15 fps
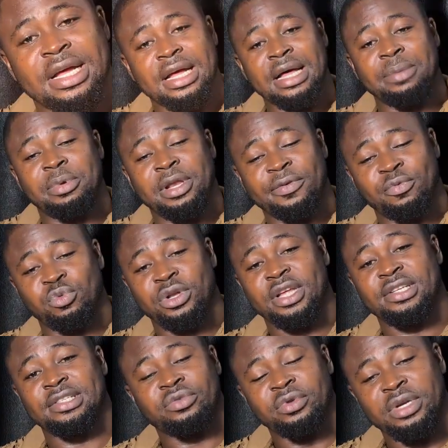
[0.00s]
I believe with
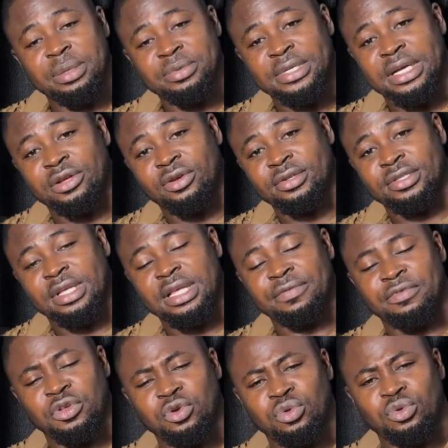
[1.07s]
these rhythms I just give
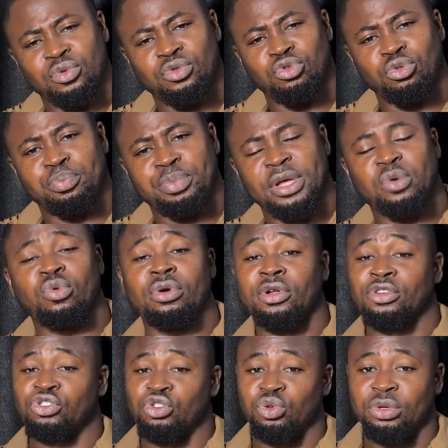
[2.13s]
you, you pick one
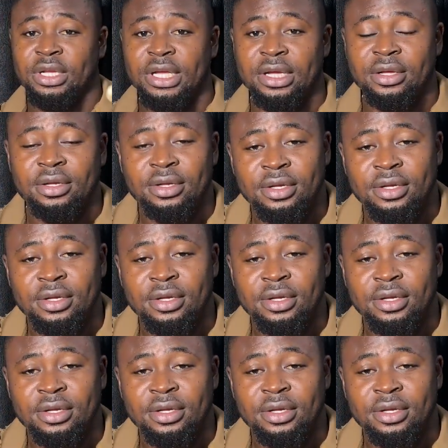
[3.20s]
or two there